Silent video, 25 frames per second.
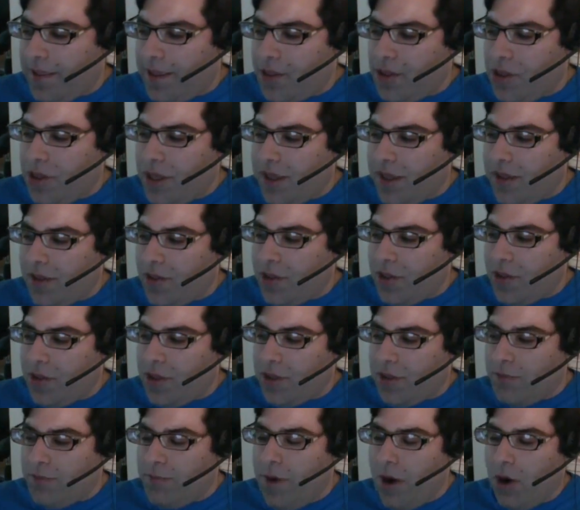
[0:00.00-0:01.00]
she
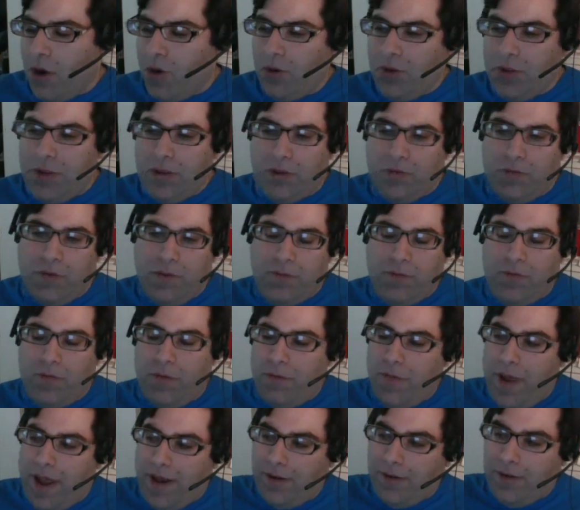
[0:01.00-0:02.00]
just borrowed the script
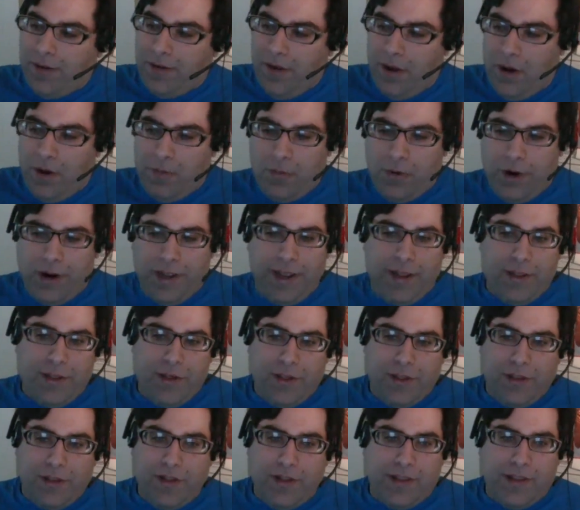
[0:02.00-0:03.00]
from Madeleine Albright and
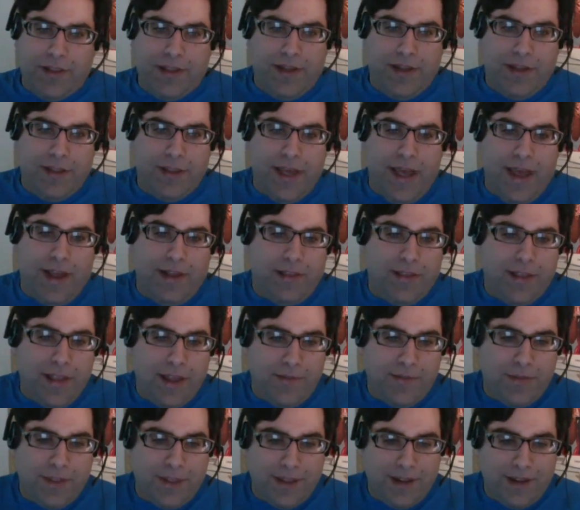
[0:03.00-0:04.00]
just did the exact
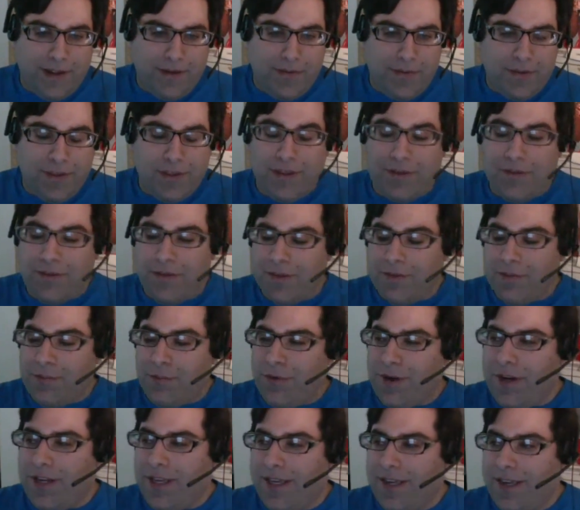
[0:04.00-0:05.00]
same thing. It was
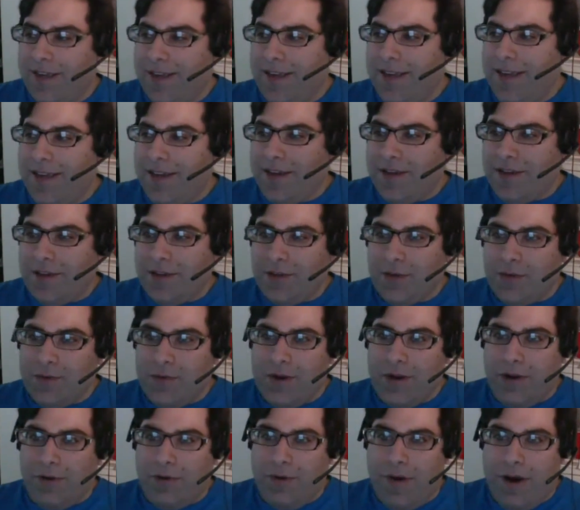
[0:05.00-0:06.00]
pretty
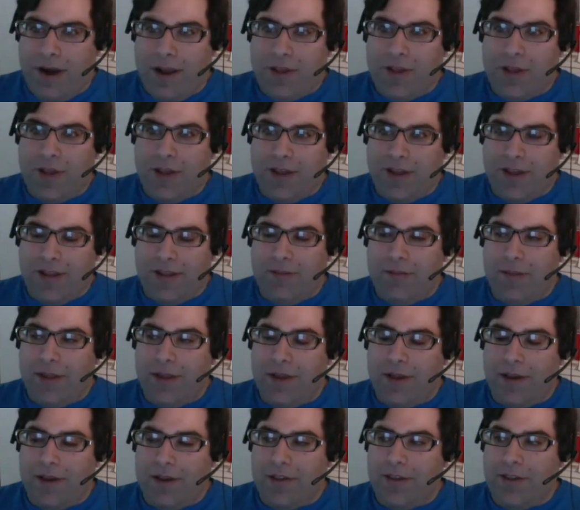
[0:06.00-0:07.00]
surreal watching it,
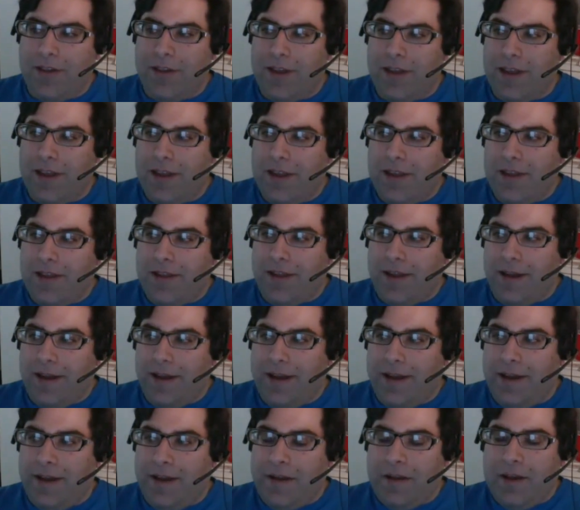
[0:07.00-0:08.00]
because
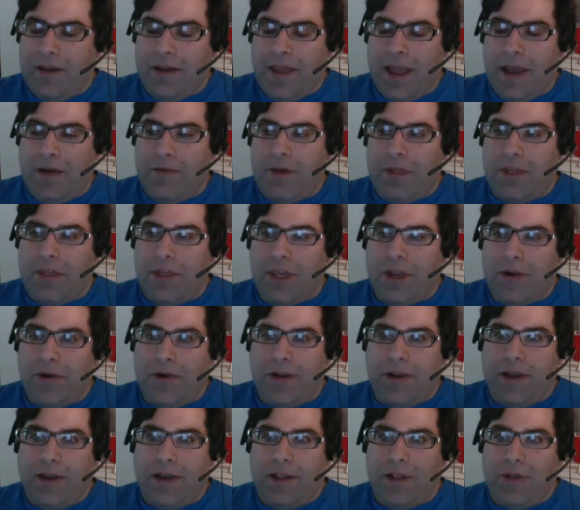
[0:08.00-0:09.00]
with
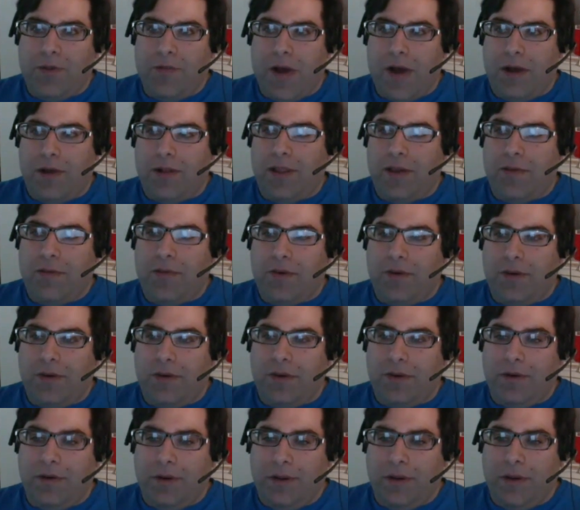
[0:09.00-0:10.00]
Syria as well, they
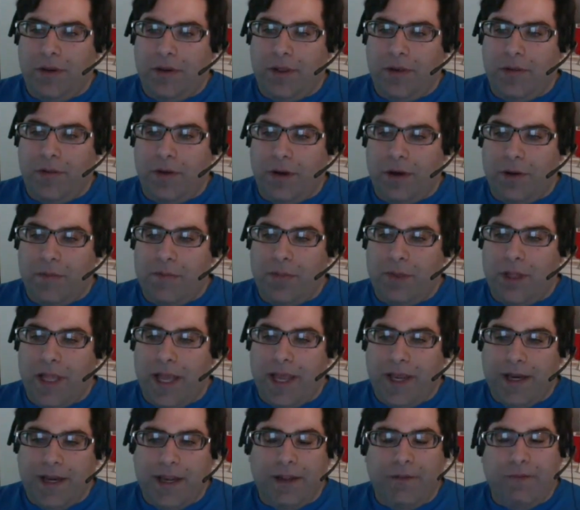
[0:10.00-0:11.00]
were
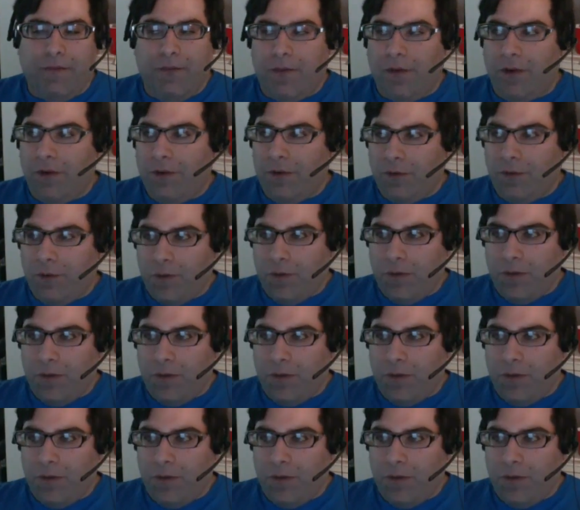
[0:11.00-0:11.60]
complaining for